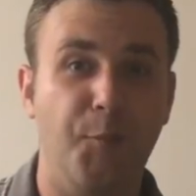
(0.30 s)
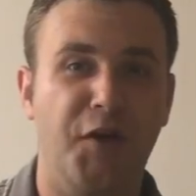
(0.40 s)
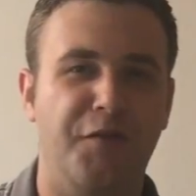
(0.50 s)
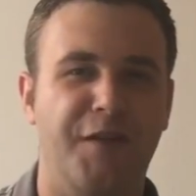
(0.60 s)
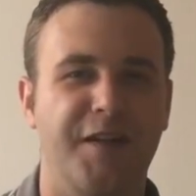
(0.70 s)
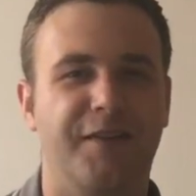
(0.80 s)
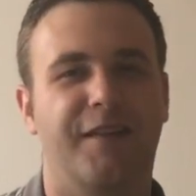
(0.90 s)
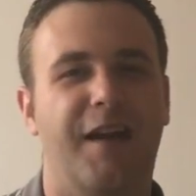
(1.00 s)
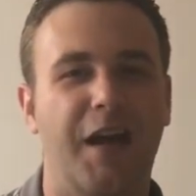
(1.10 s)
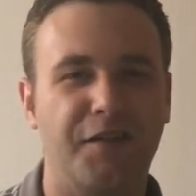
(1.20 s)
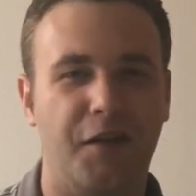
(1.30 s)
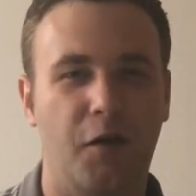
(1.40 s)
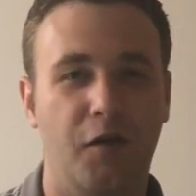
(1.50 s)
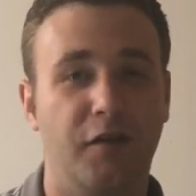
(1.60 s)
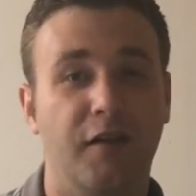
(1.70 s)
planner friends, how's it
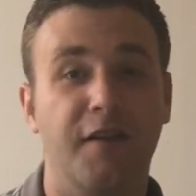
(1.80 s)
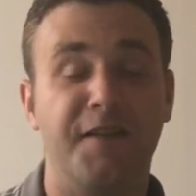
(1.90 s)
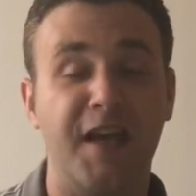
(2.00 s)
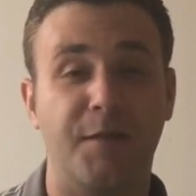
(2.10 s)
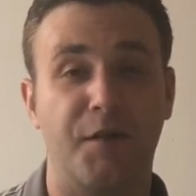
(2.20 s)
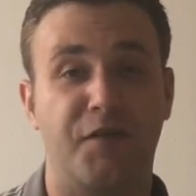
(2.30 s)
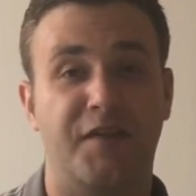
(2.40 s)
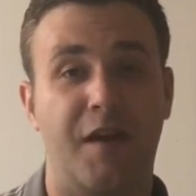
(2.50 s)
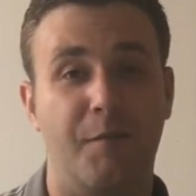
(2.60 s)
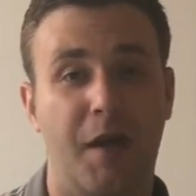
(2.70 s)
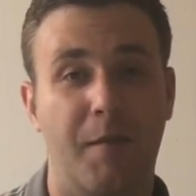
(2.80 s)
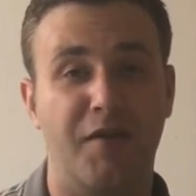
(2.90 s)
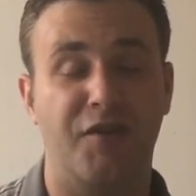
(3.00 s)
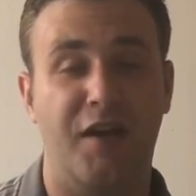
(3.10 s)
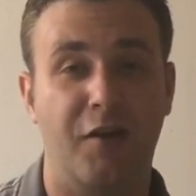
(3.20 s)
going? Thanks so much for stopping by my
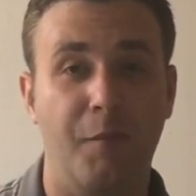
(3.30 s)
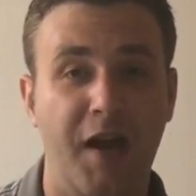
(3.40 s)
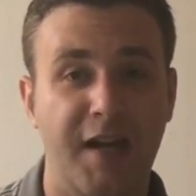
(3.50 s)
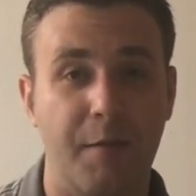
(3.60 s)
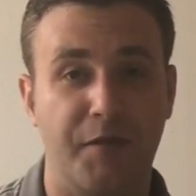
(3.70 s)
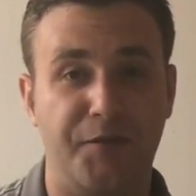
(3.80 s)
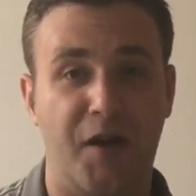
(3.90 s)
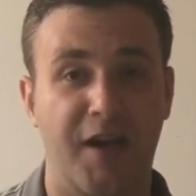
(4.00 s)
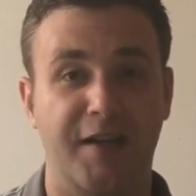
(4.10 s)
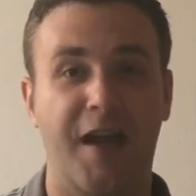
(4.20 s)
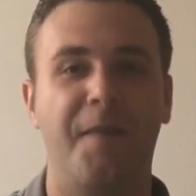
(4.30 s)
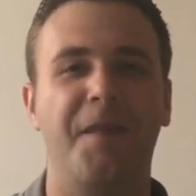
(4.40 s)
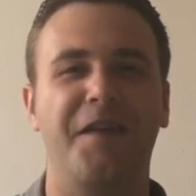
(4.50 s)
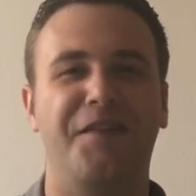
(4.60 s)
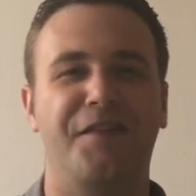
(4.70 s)
channel. My name is Ryan
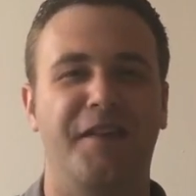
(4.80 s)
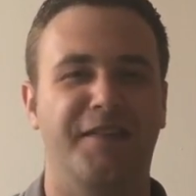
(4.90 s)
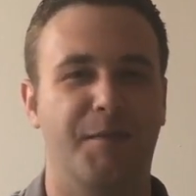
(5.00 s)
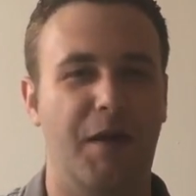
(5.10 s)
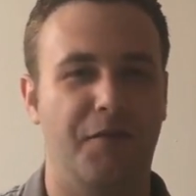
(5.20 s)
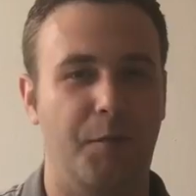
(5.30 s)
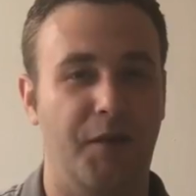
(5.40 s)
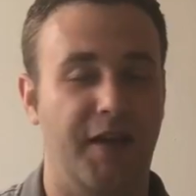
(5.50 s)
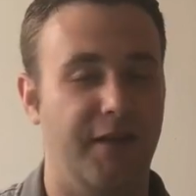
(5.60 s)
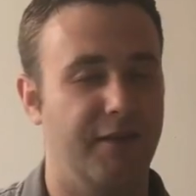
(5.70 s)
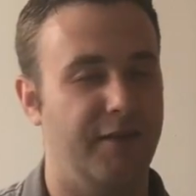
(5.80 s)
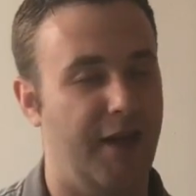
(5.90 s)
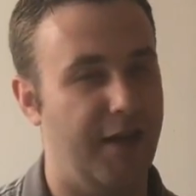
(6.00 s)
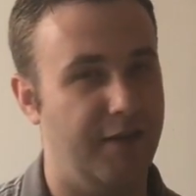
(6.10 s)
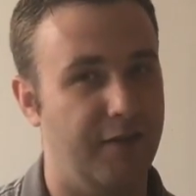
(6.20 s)
and this is A Man with the Plans,
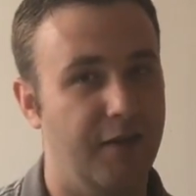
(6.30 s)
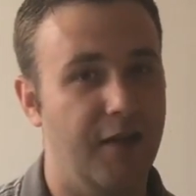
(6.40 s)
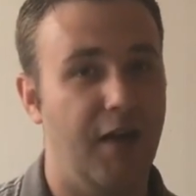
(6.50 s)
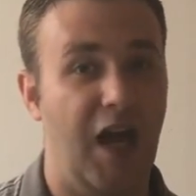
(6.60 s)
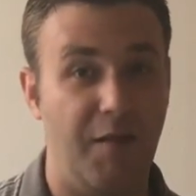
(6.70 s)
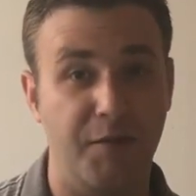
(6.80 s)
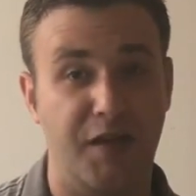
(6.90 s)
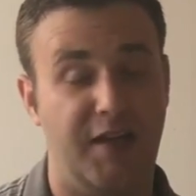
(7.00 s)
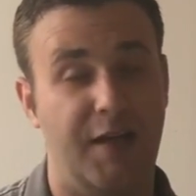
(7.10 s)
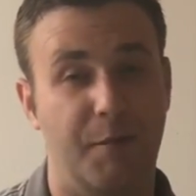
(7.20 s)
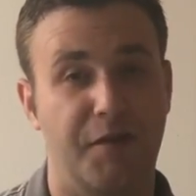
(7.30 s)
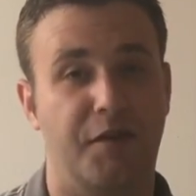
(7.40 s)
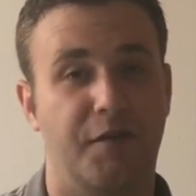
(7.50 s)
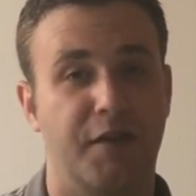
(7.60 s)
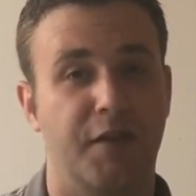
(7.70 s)
and I've been talking about
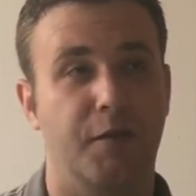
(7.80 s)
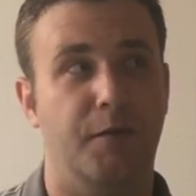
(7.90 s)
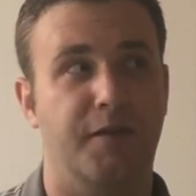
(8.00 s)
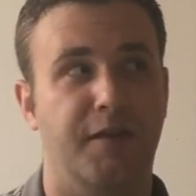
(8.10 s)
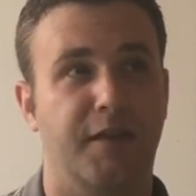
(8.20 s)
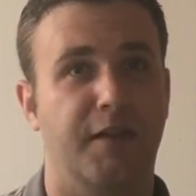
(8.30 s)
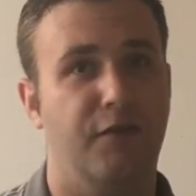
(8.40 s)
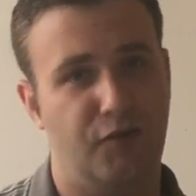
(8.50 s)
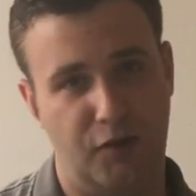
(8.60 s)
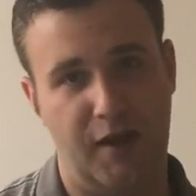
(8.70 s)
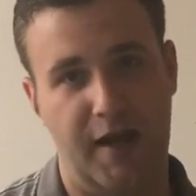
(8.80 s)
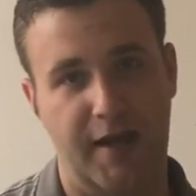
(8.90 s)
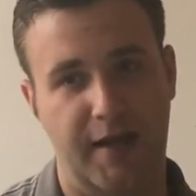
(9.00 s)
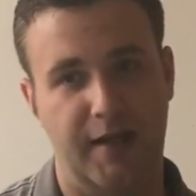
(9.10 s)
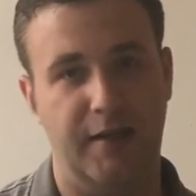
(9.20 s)
this video since
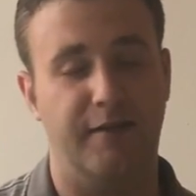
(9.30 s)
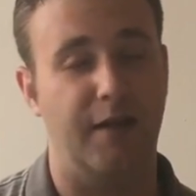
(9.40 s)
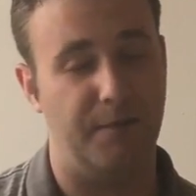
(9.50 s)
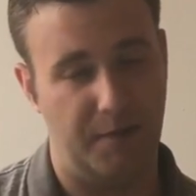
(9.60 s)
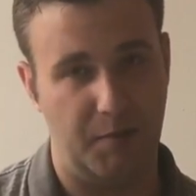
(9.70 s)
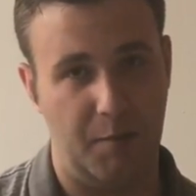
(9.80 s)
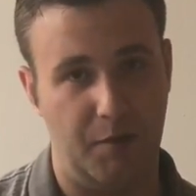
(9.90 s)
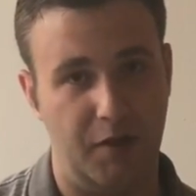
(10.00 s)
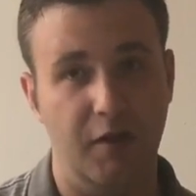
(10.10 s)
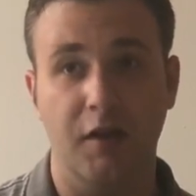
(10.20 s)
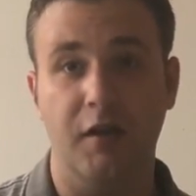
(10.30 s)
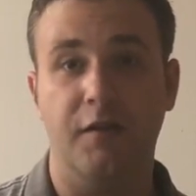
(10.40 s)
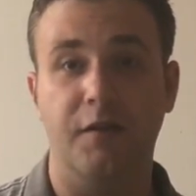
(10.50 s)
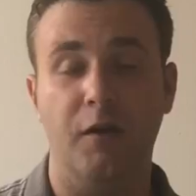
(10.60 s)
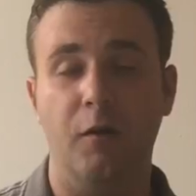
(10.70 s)
July and it's now September.
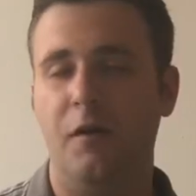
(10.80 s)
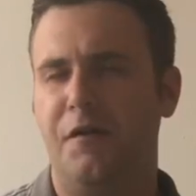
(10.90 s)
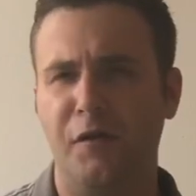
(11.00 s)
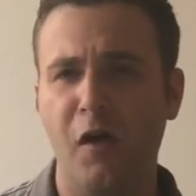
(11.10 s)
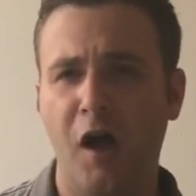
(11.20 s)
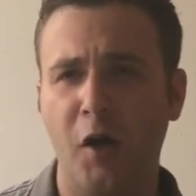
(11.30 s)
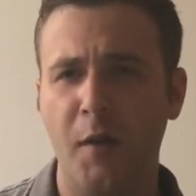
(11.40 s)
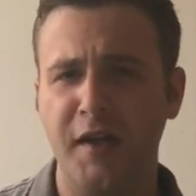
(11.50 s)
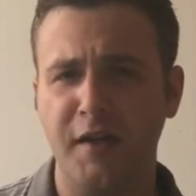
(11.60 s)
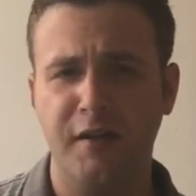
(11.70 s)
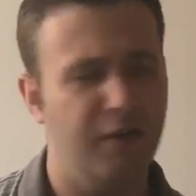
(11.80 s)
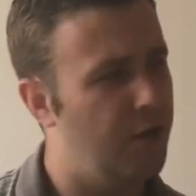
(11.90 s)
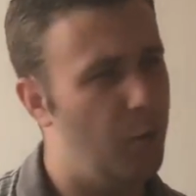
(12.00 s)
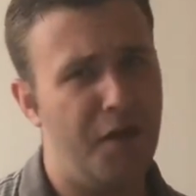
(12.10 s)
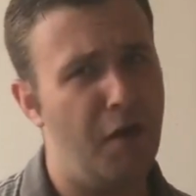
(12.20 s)
So the long-awaited,
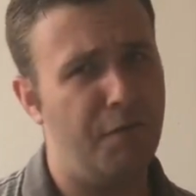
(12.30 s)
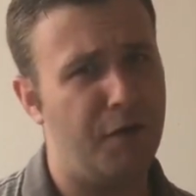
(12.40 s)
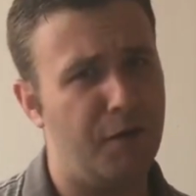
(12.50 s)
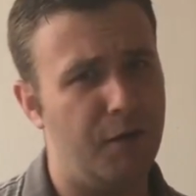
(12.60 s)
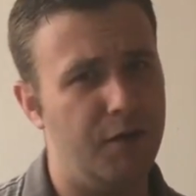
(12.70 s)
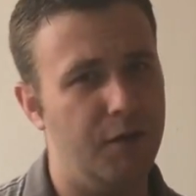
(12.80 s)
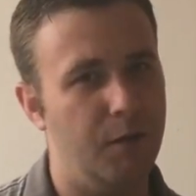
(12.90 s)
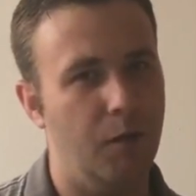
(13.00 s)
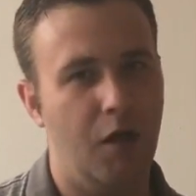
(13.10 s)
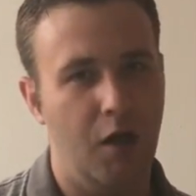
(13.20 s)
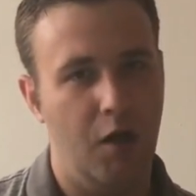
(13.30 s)
without further ado,